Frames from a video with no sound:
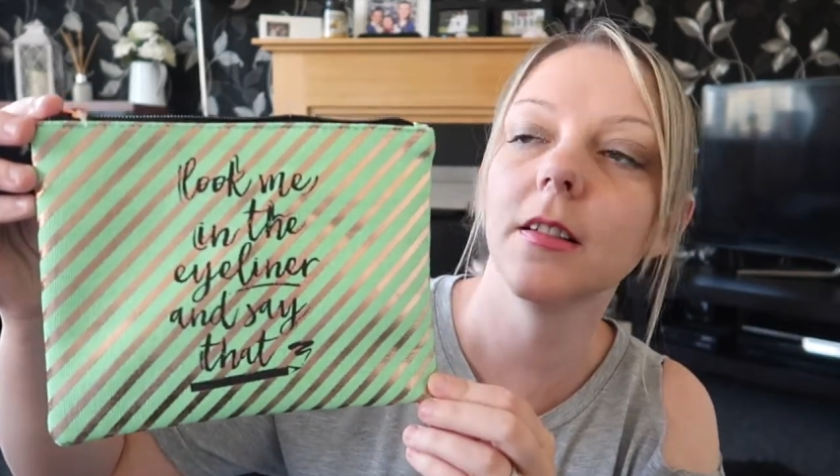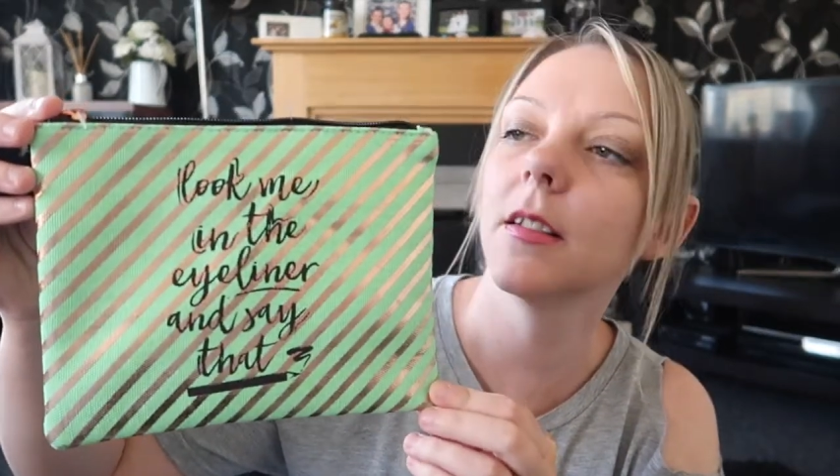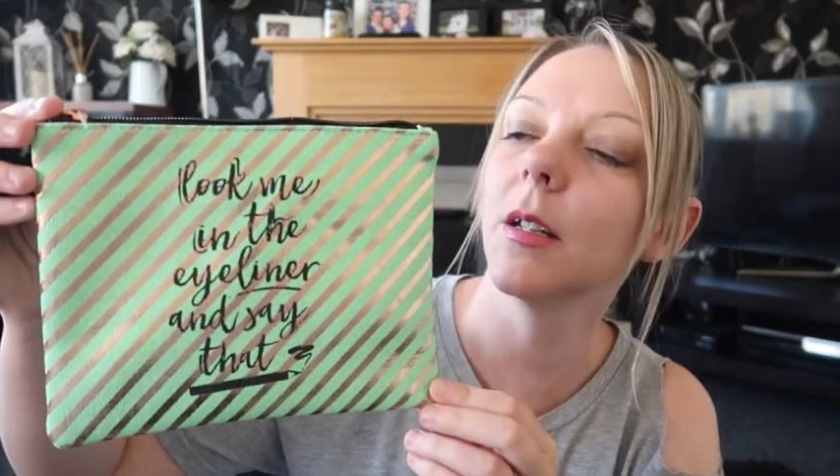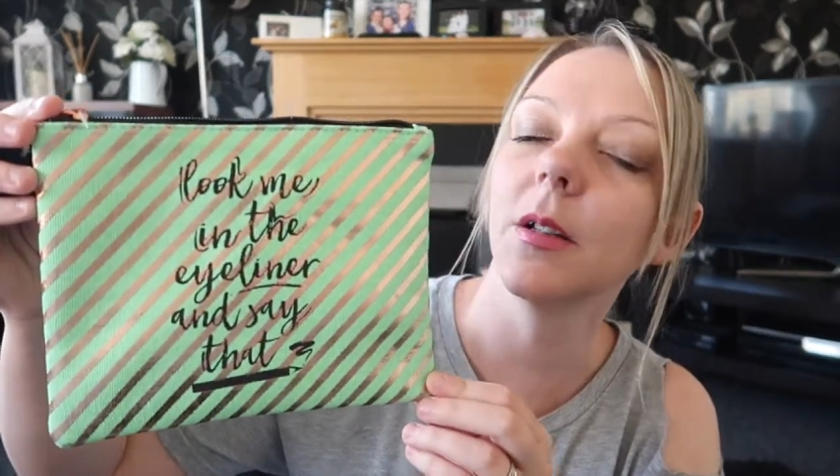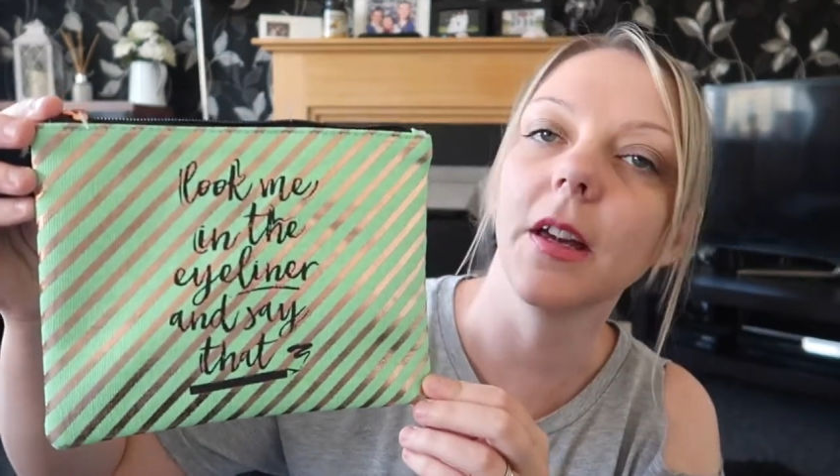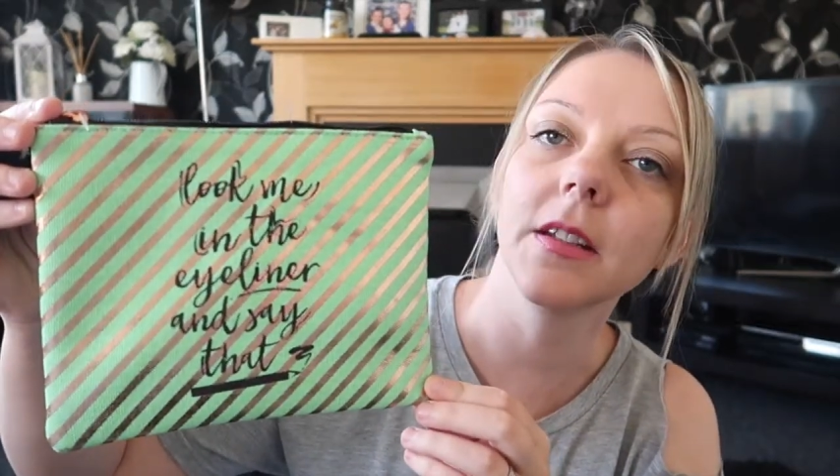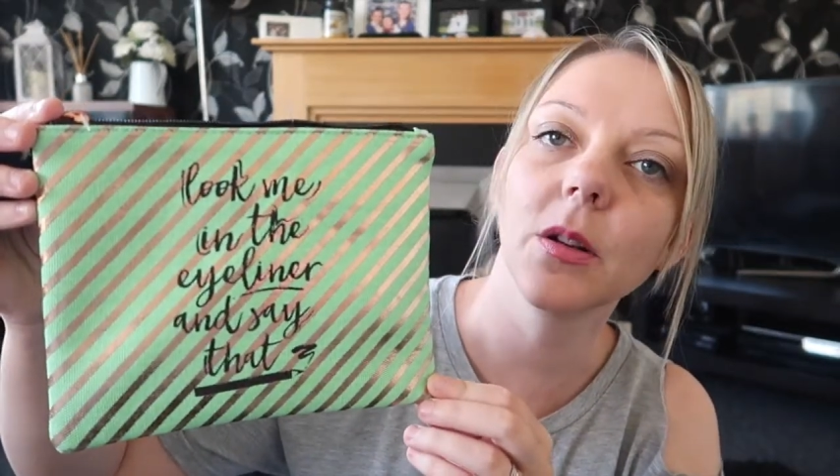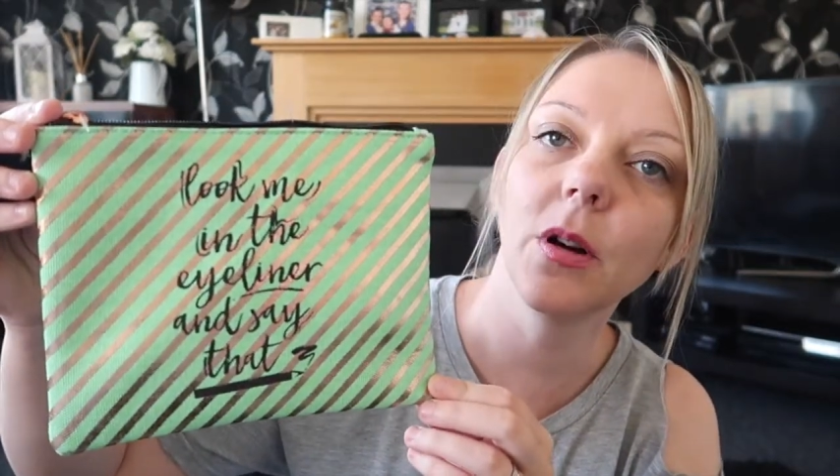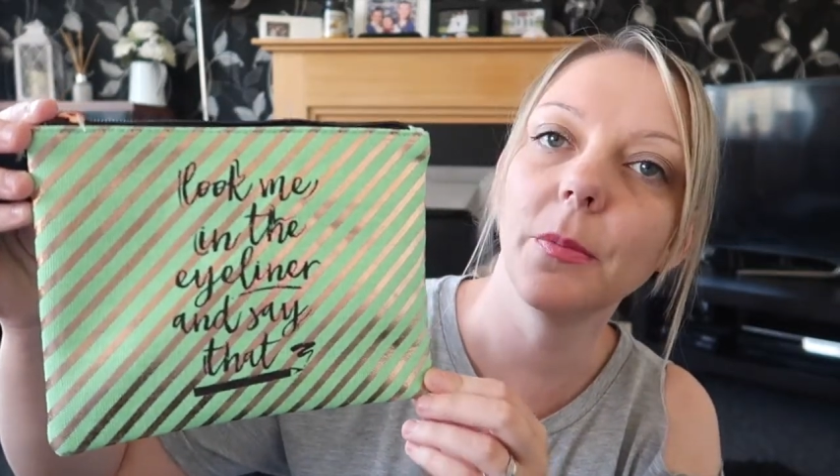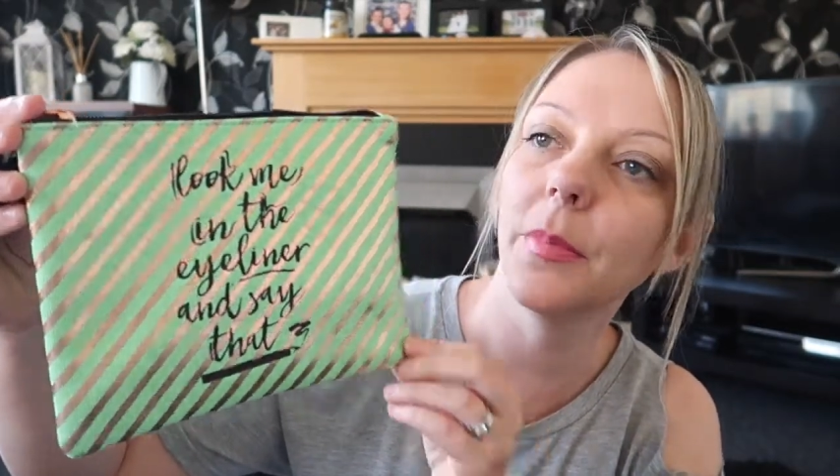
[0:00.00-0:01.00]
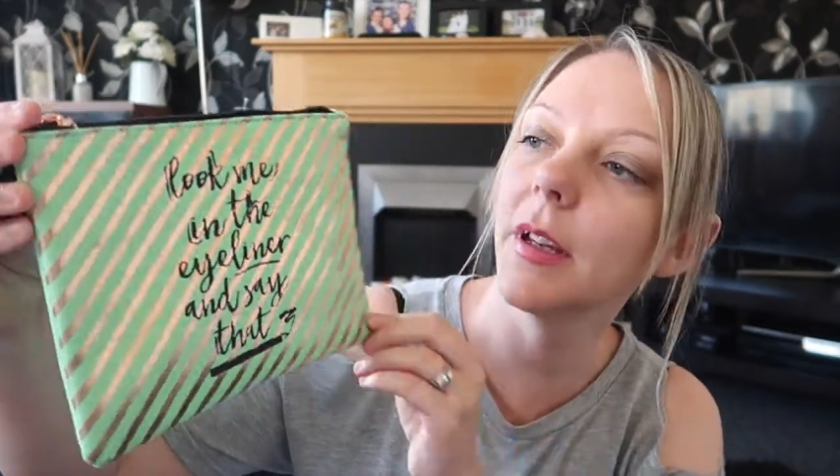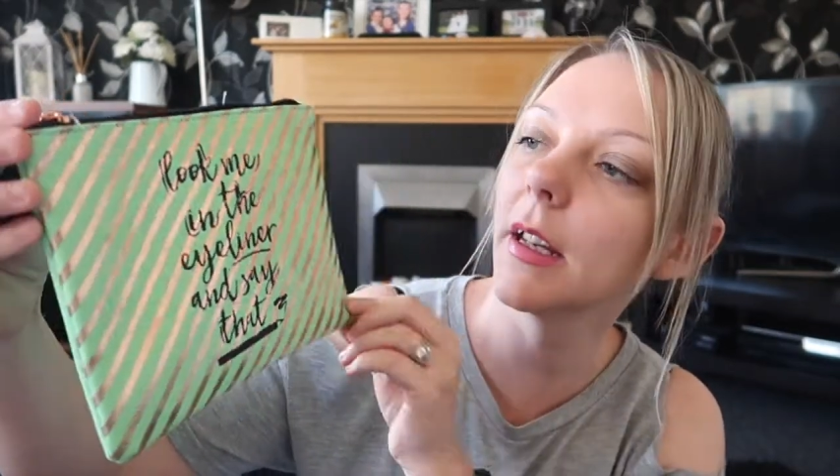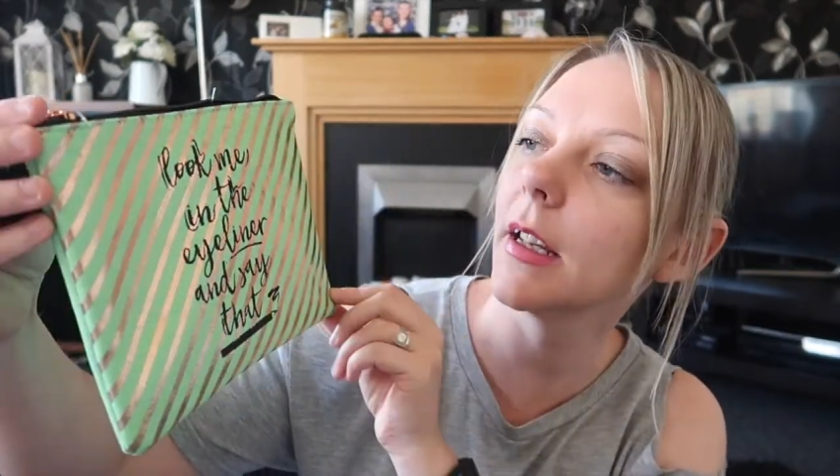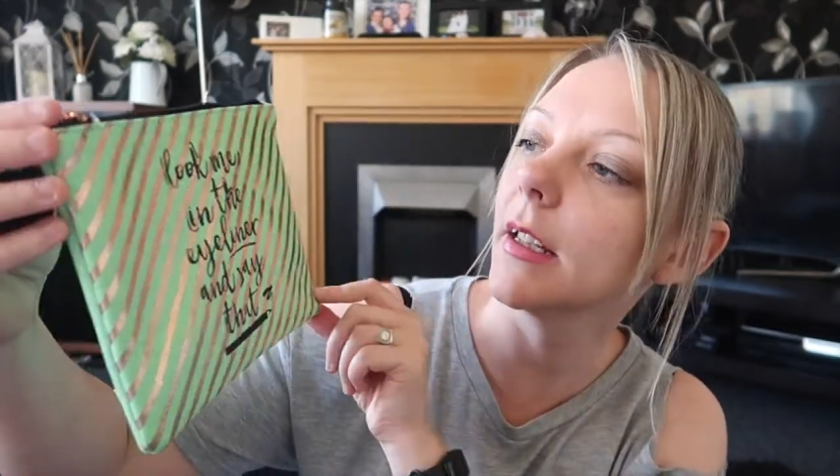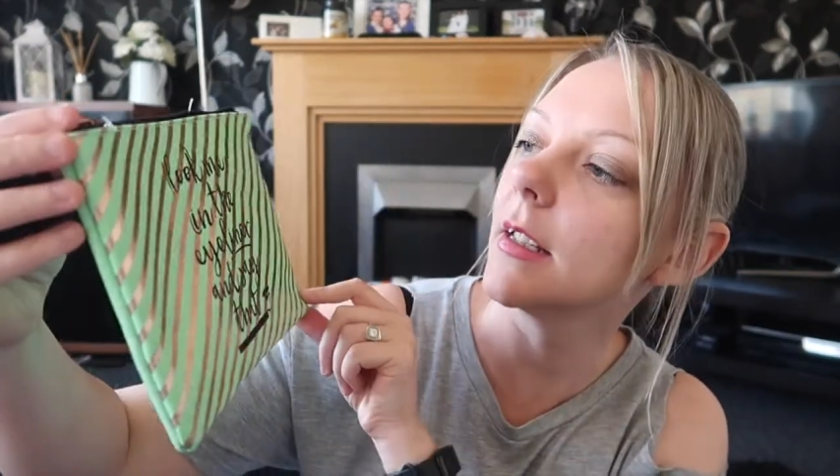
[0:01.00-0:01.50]
So yeah, it's quite
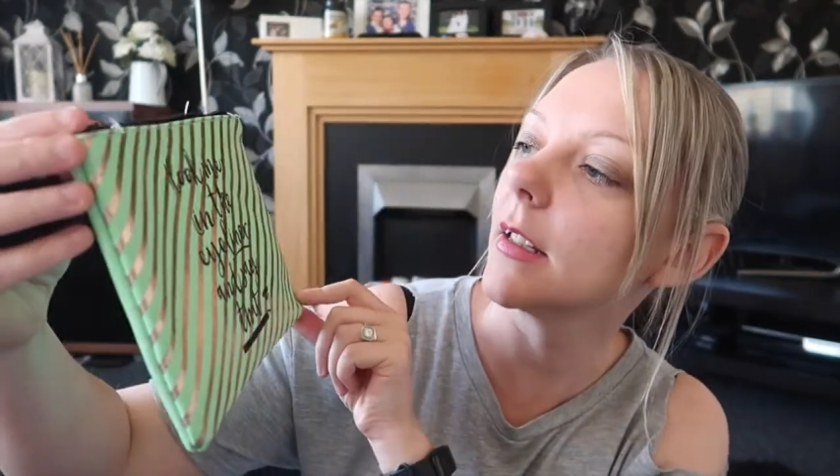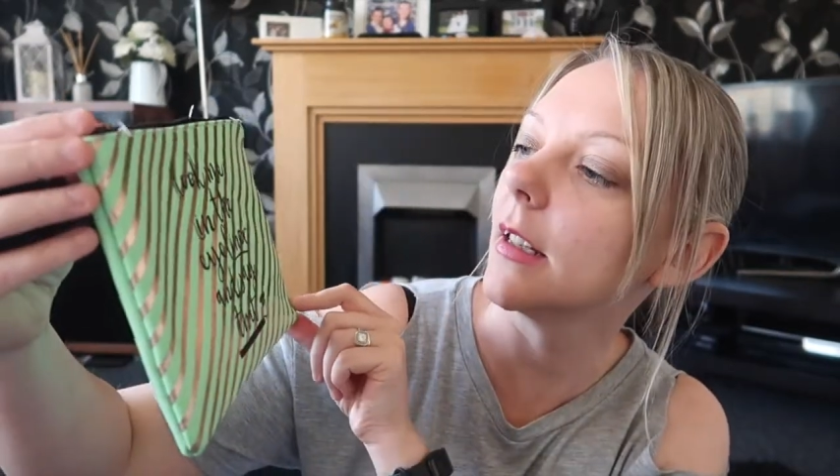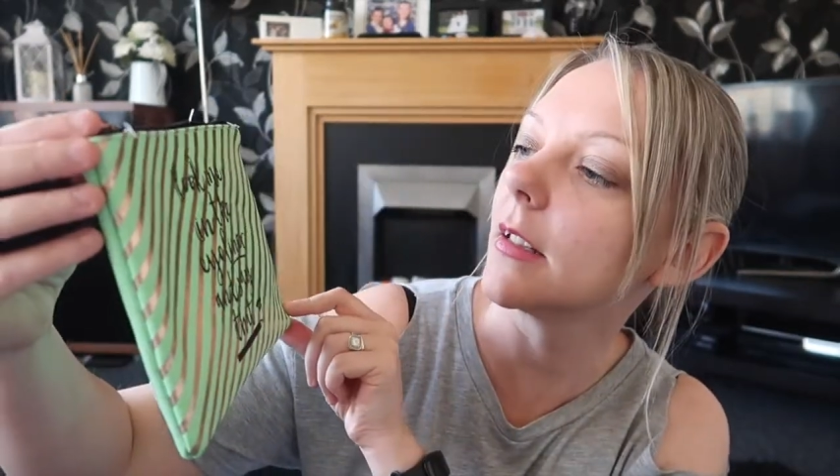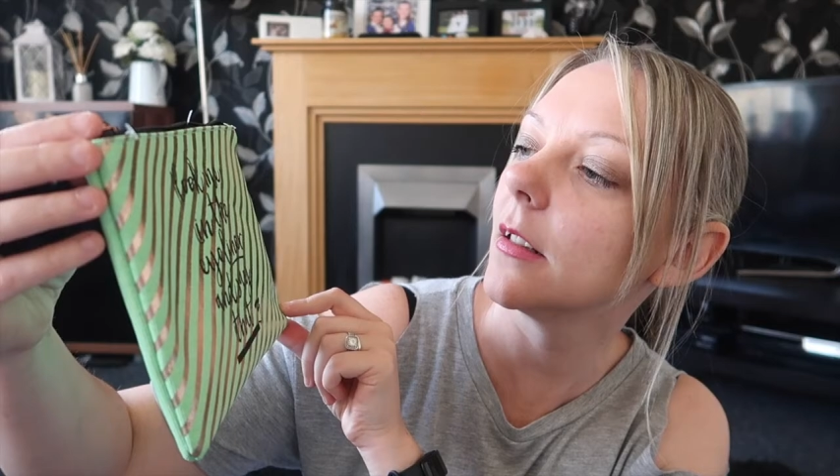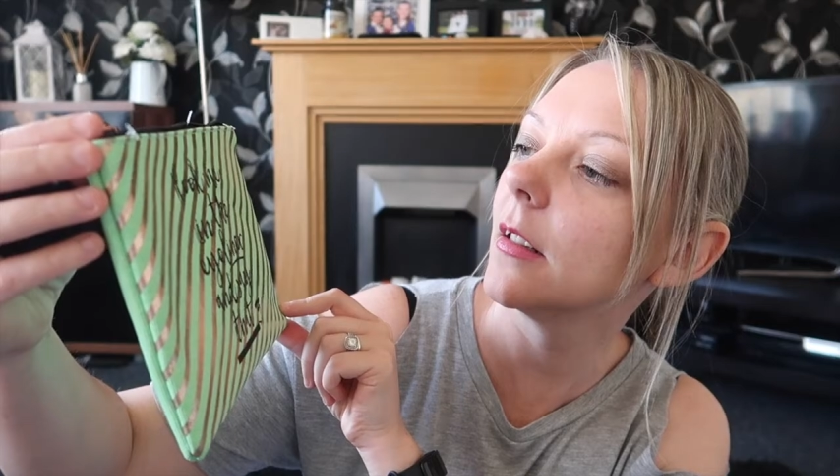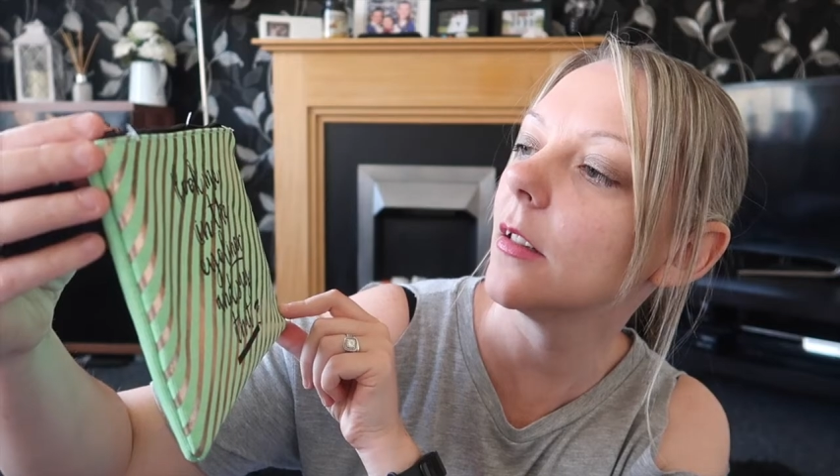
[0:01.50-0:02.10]
big and it says,